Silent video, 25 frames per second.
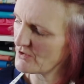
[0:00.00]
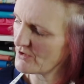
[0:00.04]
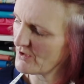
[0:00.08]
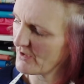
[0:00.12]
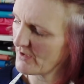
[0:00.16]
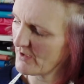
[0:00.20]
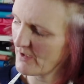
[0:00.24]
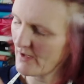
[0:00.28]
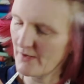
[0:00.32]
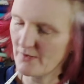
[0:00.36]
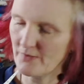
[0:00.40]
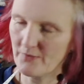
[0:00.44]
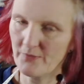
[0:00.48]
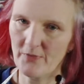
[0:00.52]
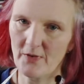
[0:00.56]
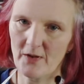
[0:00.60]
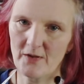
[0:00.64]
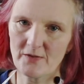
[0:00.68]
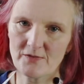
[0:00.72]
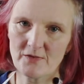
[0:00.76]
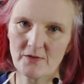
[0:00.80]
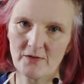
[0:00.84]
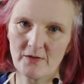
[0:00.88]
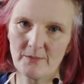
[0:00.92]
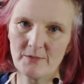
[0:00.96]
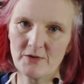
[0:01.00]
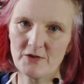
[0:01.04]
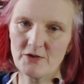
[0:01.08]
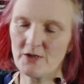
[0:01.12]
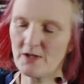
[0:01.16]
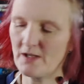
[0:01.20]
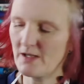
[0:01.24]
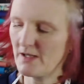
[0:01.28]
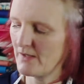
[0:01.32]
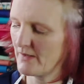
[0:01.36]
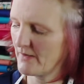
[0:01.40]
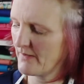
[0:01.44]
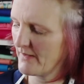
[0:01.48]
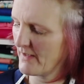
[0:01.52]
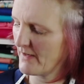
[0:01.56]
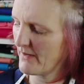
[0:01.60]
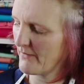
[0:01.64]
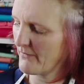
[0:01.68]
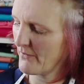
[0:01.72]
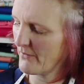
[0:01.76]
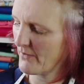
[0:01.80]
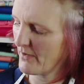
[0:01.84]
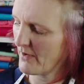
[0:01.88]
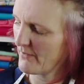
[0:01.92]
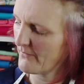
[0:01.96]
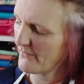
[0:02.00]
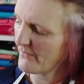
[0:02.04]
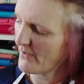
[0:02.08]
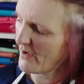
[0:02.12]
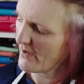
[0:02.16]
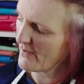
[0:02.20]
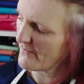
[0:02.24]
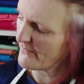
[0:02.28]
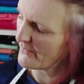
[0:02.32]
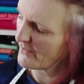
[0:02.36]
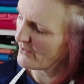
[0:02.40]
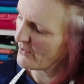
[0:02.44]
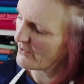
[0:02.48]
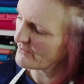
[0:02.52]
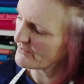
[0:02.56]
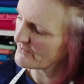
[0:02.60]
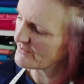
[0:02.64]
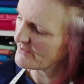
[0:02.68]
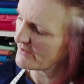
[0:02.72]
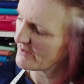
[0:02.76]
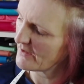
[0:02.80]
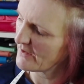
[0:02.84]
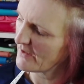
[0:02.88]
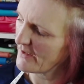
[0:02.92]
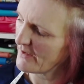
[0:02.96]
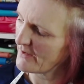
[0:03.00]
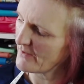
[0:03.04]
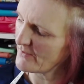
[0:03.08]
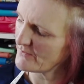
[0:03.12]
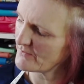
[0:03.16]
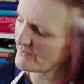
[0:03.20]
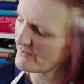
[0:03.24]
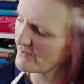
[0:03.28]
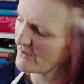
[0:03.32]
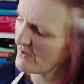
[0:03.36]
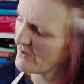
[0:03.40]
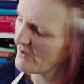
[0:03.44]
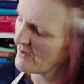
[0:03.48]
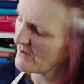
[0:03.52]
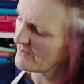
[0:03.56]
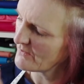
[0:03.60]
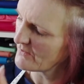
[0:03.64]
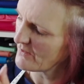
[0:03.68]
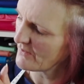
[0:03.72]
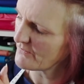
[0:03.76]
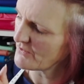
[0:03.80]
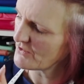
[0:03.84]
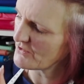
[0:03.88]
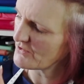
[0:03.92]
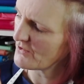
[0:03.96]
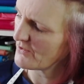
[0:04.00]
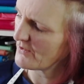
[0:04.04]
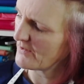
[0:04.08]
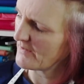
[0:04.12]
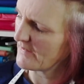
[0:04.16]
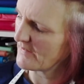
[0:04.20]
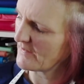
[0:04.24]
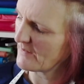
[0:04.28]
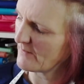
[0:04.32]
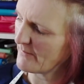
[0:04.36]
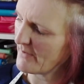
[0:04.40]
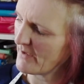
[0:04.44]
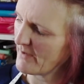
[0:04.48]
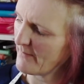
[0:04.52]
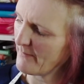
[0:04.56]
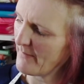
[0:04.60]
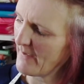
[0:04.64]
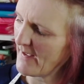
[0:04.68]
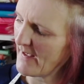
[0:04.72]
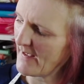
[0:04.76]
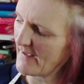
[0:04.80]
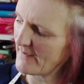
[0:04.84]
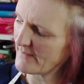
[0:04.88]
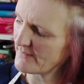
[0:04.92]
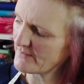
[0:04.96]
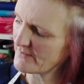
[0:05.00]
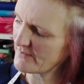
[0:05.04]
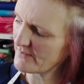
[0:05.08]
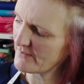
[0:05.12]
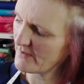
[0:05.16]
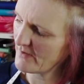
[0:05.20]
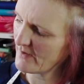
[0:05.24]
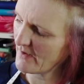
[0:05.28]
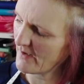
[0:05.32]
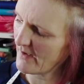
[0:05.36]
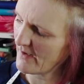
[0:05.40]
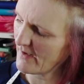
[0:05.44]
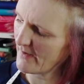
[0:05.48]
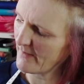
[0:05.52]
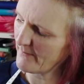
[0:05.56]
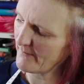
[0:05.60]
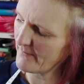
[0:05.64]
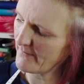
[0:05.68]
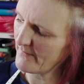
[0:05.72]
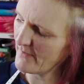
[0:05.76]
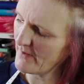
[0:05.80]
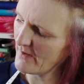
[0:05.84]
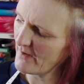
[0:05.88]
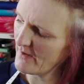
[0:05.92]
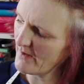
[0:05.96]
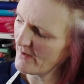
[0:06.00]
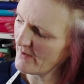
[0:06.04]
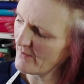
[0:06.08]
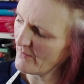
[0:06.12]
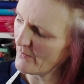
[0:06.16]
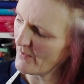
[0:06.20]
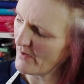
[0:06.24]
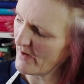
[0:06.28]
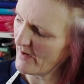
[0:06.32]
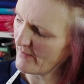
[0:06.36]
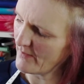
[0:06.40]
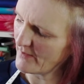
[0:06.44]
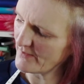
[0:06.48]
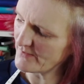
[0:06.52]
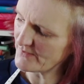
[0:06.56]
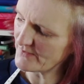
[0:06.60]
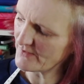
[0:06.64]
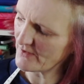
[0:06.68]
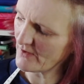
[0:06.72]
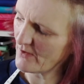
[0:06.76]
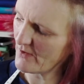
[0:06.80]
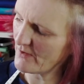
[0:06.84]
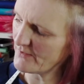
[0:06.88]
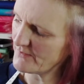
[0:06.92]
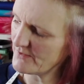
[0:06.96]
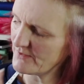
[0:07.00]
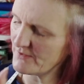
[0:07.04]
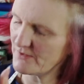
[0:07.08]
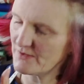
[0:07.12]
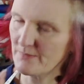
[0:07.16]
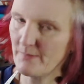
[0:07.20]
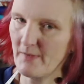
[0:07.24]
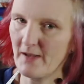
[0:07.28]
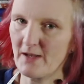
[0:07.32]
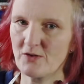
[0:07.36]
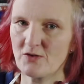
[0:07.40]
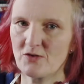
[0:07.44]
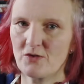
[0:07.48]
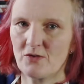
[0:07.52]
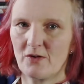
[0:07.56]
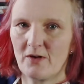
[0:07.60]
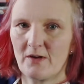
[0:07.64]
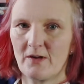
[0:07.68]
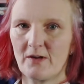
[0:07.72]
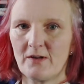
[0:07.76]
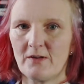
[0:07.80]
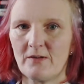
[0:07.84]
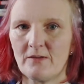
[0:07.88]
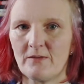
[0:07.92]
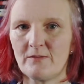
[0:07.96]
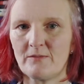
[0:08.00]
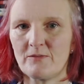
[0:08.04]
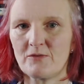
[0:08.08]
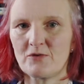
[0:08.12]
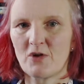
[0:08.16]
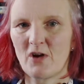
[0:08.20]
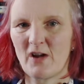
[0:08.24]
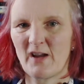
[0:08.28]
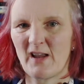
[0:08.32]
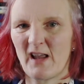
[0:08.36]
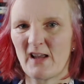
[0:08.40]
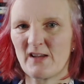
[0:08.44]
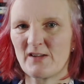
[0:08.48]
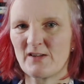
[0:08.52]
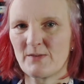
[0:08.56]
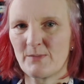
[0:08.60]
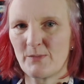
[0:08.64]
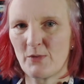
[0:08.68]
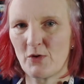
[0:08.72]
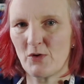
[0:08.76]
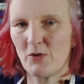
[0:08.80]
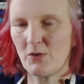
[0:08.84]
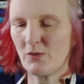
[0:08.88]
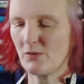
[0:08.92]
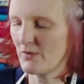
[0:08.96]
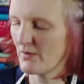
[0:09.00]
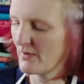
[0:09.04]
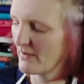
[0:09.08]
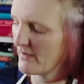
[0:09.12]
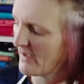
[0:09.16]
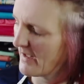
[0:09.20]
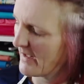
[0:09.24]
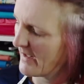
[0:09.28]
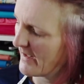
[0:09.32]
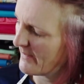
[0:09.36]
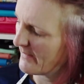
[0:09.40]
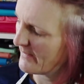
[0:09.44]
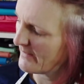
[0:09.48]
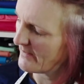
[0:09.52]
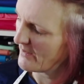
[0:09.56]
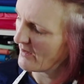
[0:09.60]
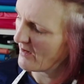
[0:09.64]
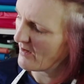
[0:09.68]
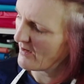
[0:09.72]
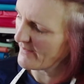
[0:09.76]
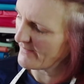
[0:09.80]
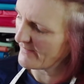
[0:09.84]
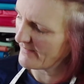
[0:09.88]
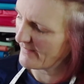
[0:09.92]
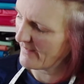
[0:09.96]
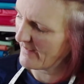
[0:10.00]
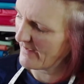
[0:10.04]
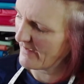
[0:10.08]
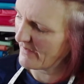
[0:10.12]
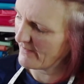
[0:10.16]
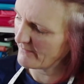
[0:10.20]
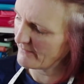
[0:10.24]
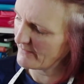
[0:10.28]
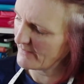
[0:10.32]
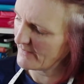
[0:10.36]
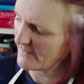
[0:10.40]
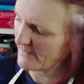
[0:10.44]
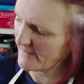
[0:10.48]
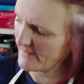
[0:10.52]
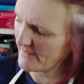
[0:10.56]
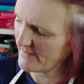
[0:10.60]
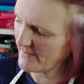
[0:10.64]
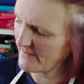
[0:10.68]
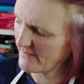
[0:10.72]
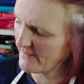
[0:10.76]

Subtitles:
it closed first on the machine, and then I've overlocked it closed. So I've just gone a little bit past where I started to make sure I can try and get a smooth line there really.